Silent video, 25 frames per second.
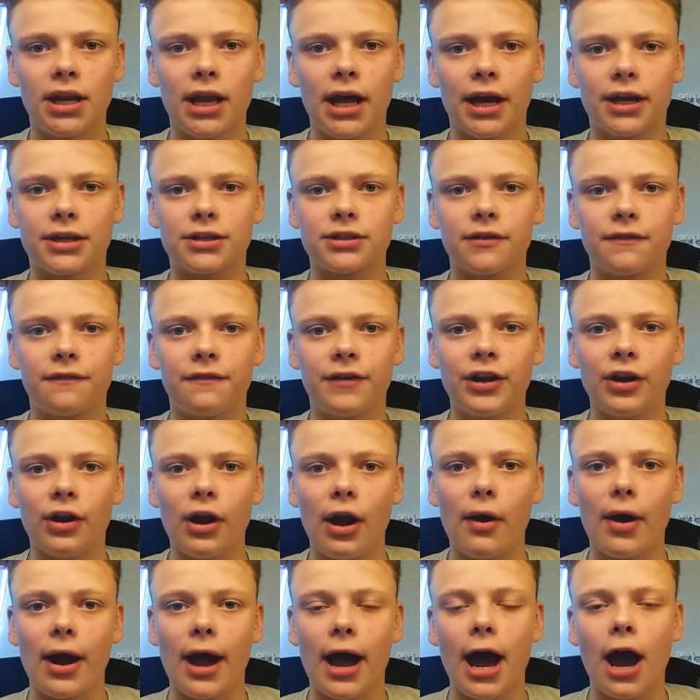Next,
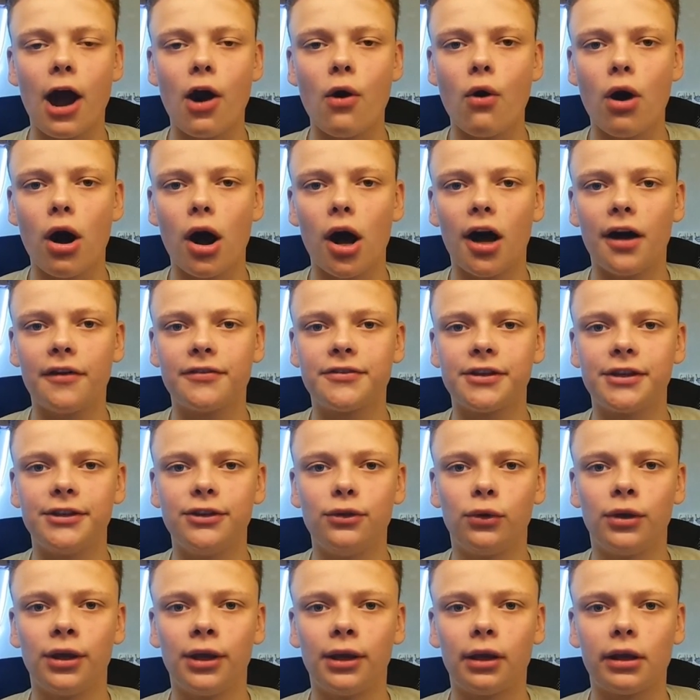figure out how
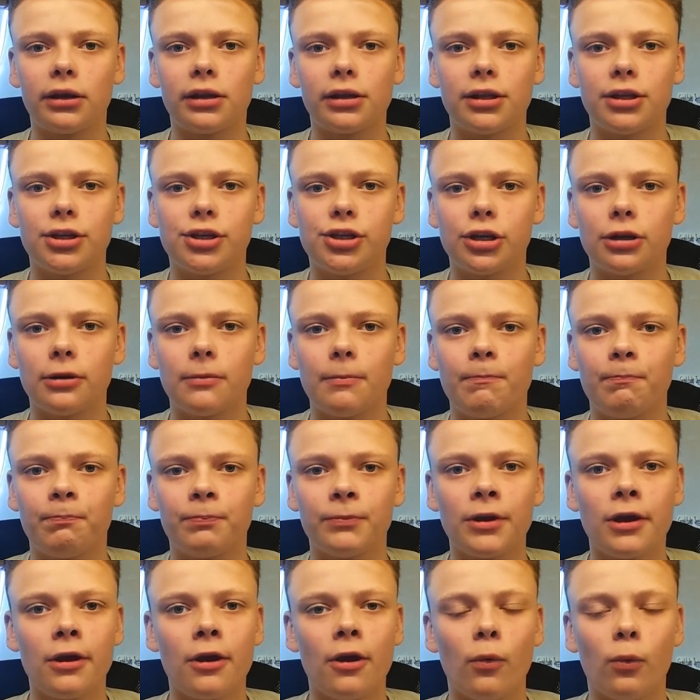often you can get to the gym.
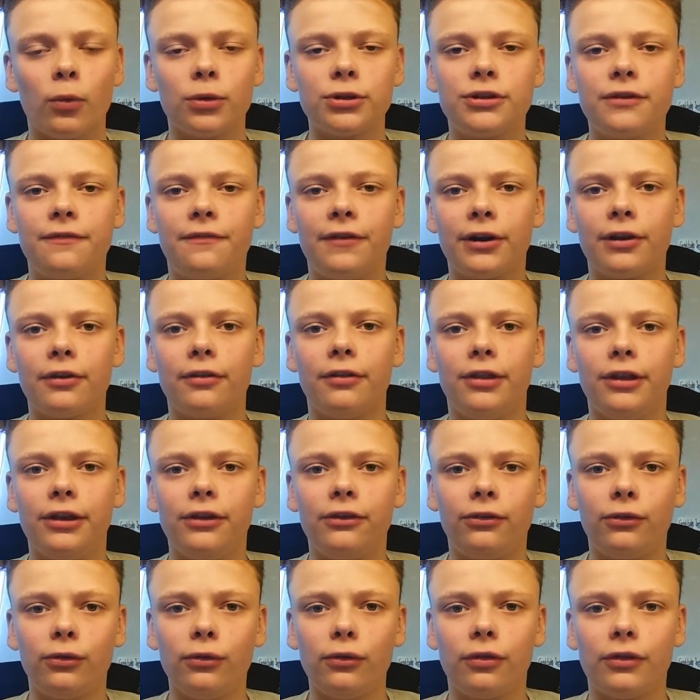Once you figure
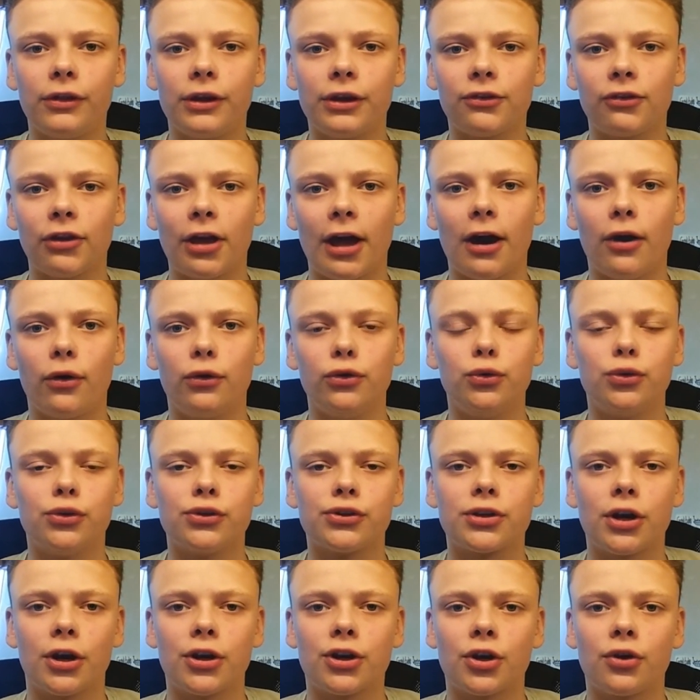these two things out, you
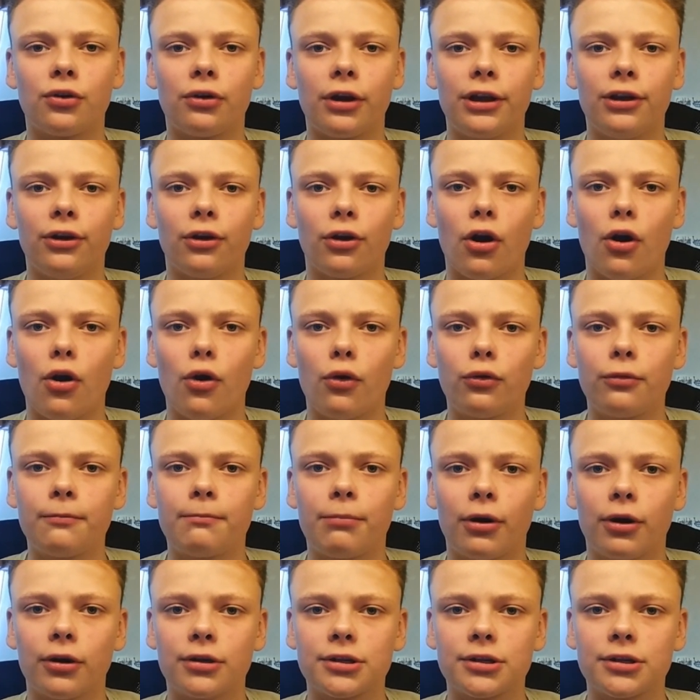can start to create your own